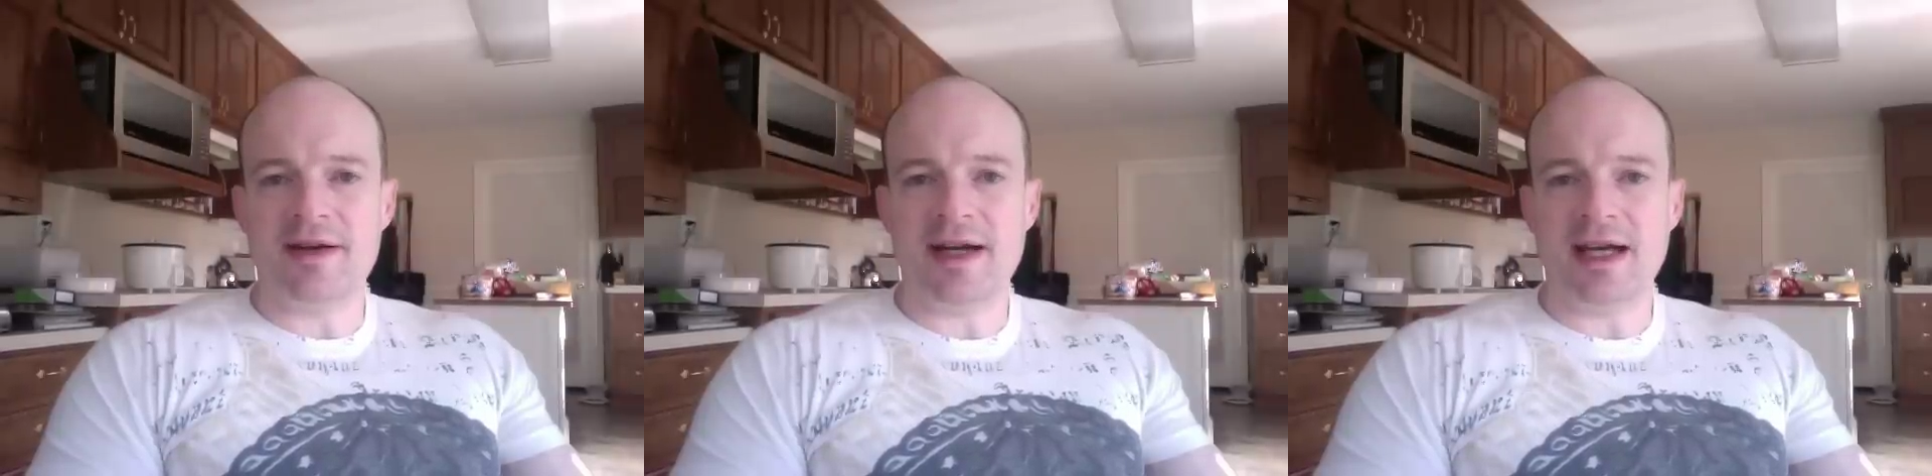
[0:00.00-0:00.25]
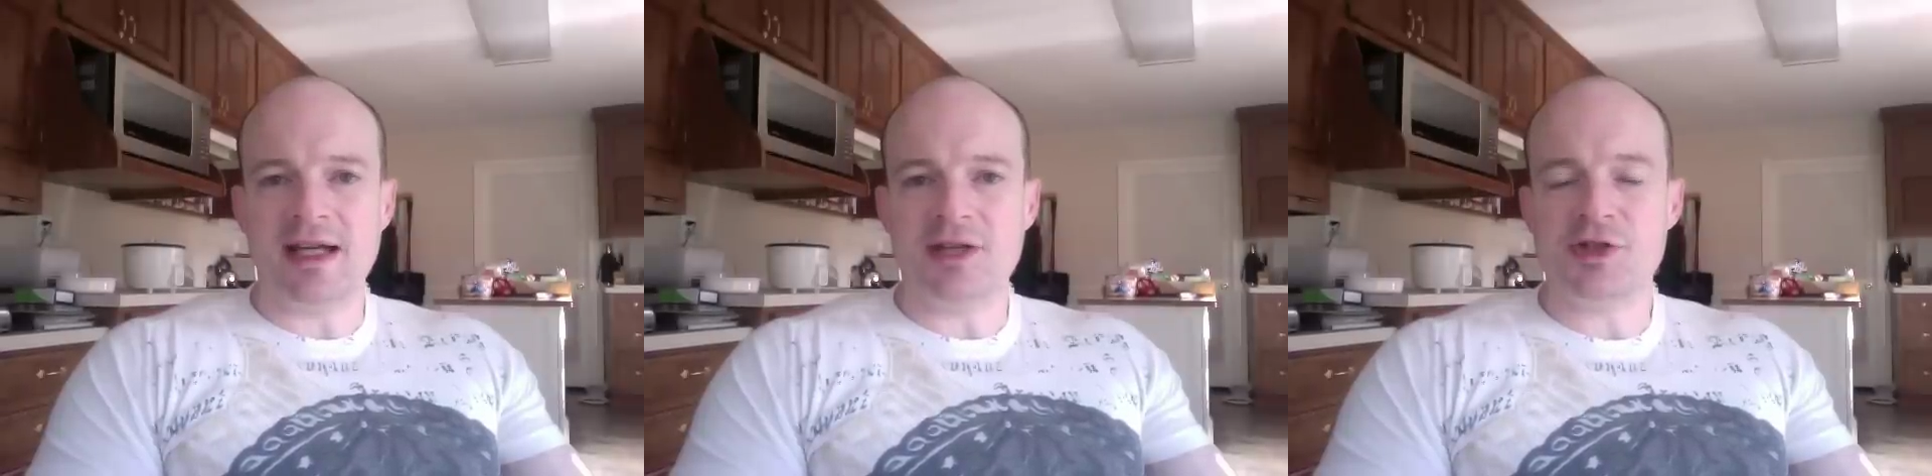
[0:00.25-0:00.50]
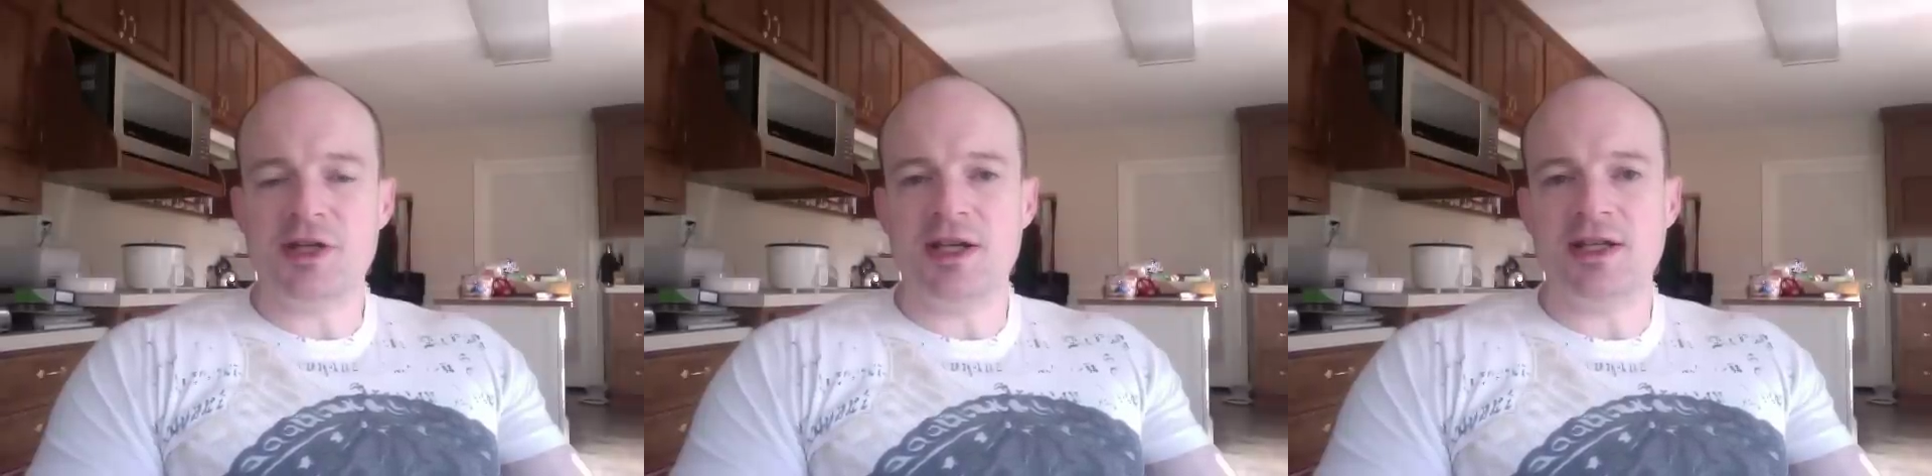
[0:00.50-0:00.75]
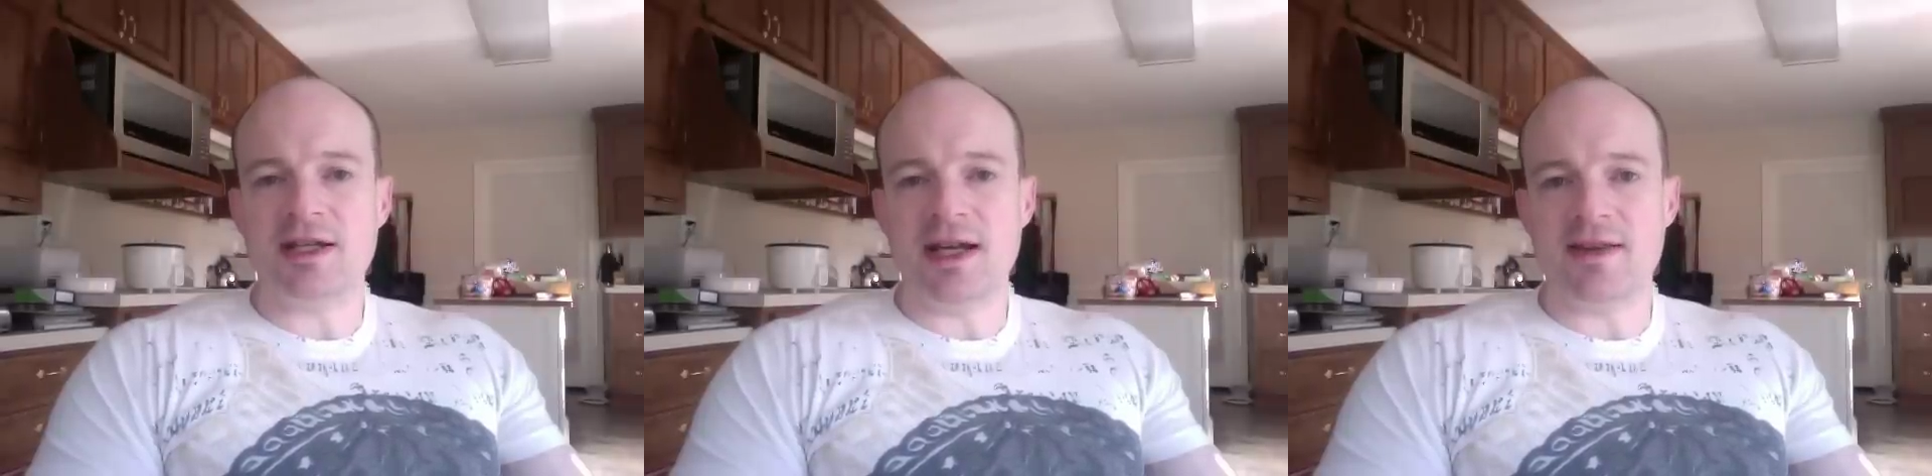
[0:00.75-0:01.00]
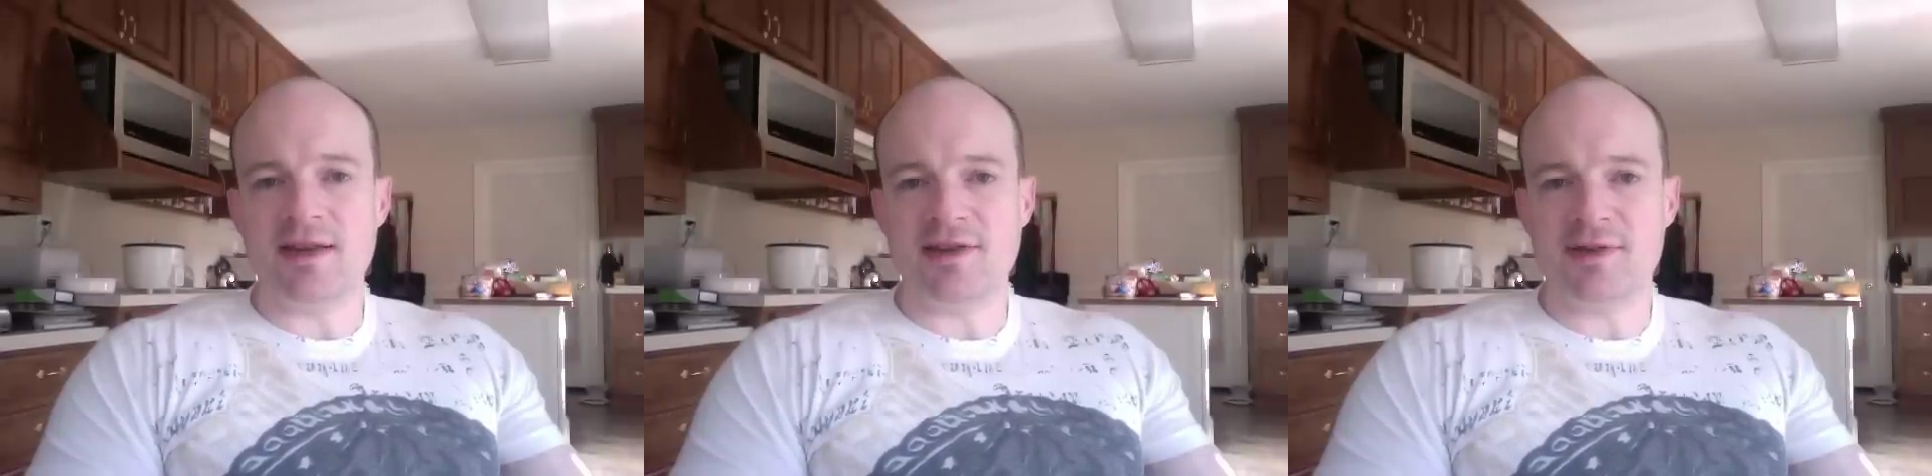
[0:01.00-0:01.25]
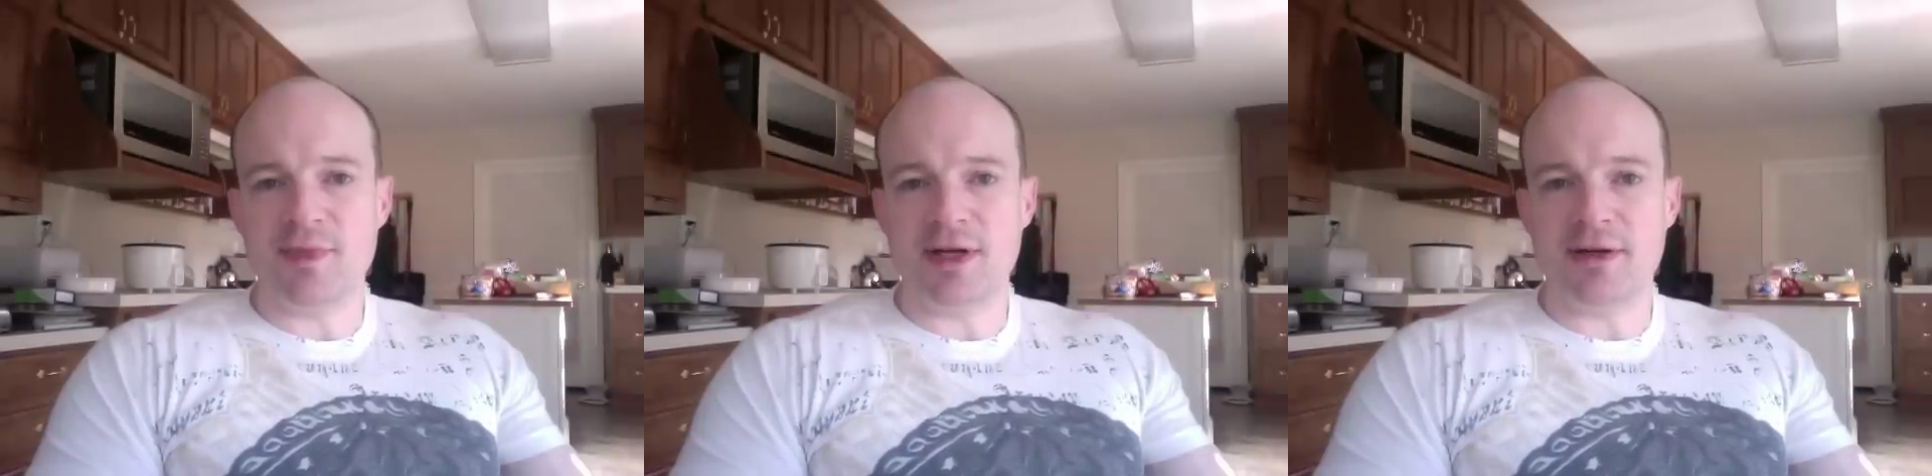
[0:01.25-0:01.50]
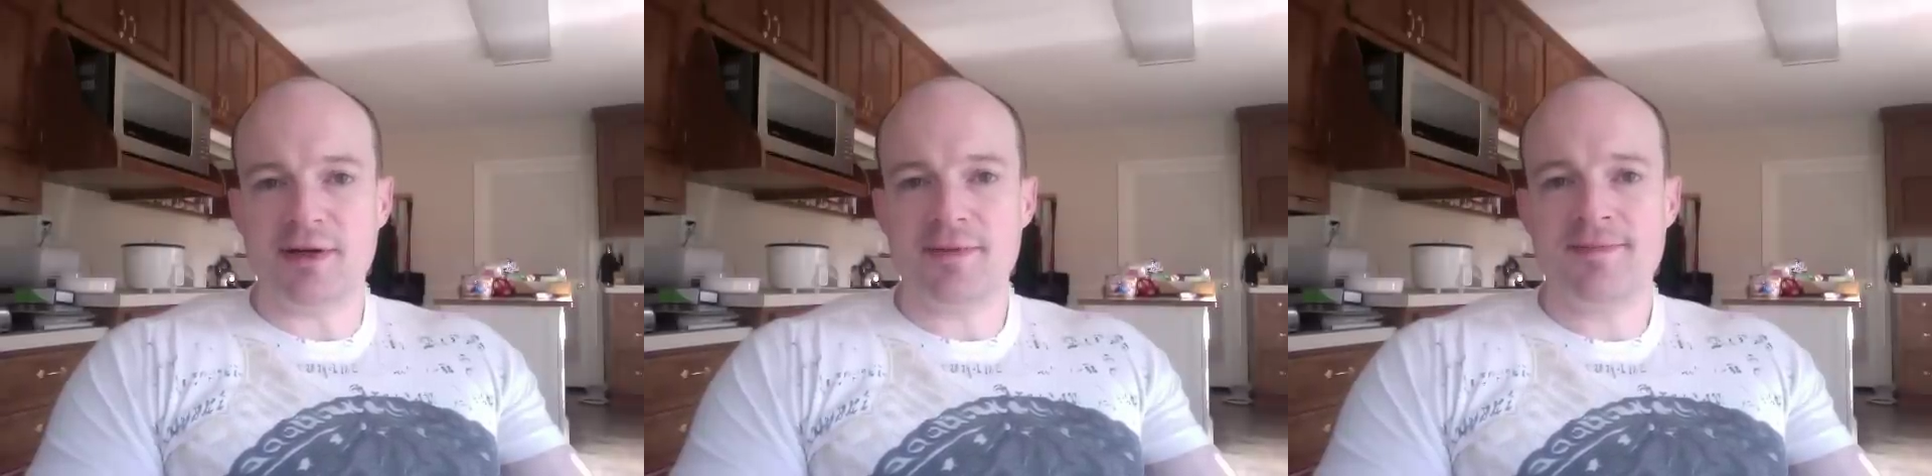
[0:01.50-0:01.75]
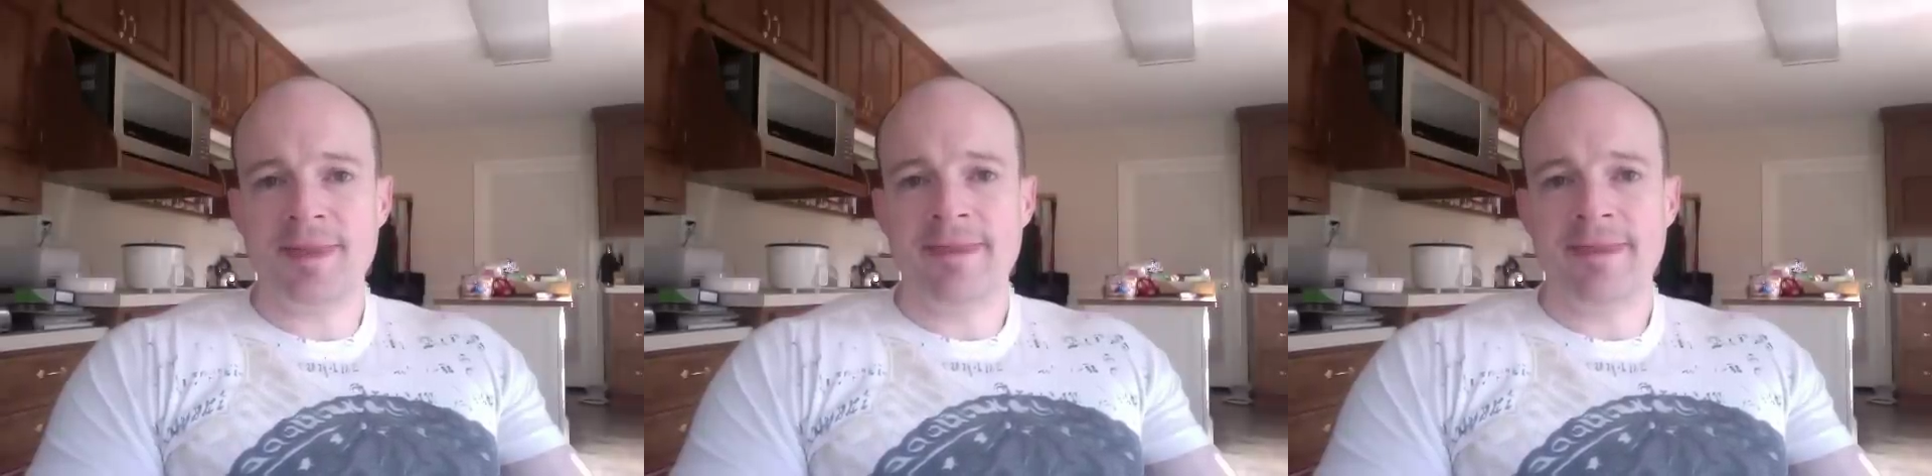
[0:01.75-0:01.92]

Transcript: hygiene and how they smell,